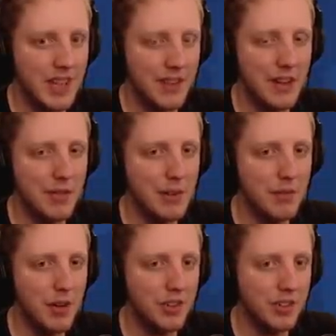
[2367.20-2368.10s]
Have I ever
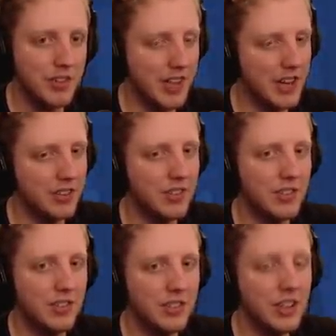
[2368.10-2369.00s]
found fossils?
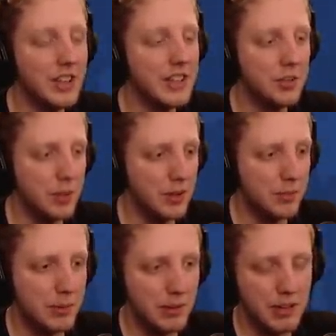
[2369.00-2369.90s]
Yes. Not in this
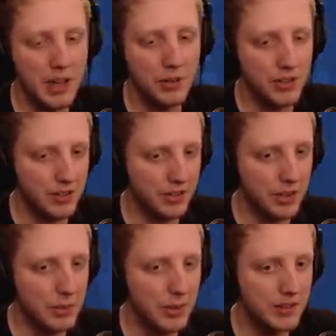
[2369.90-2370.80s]
world, but in our Season
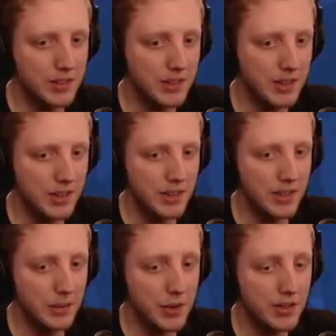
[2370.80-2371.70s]
2 world.
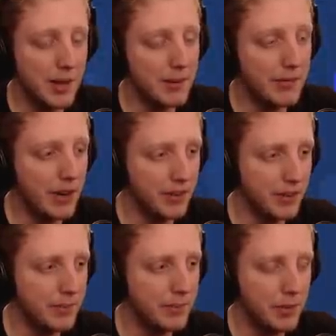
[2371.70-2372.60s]
The first time I found
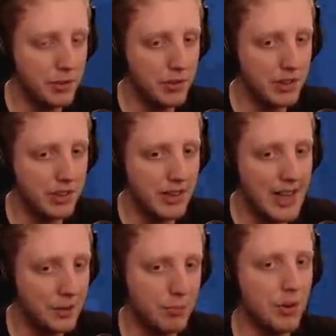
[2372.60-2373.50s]
them was during the
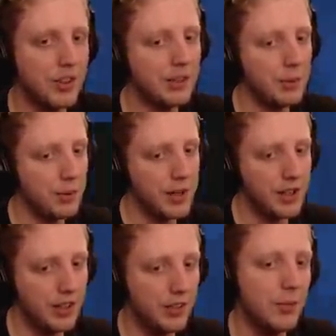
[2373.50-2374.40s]
last project we were
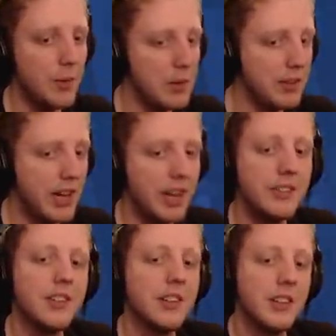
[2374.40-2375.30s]
working on where we
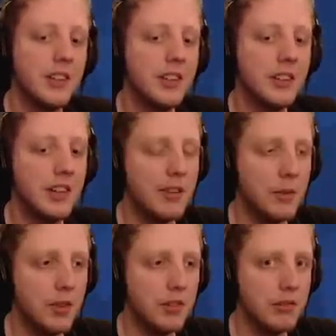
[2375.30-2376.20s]
died. I
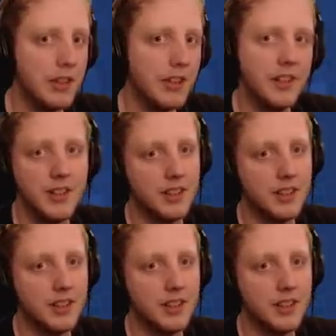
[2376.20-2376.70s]
found three.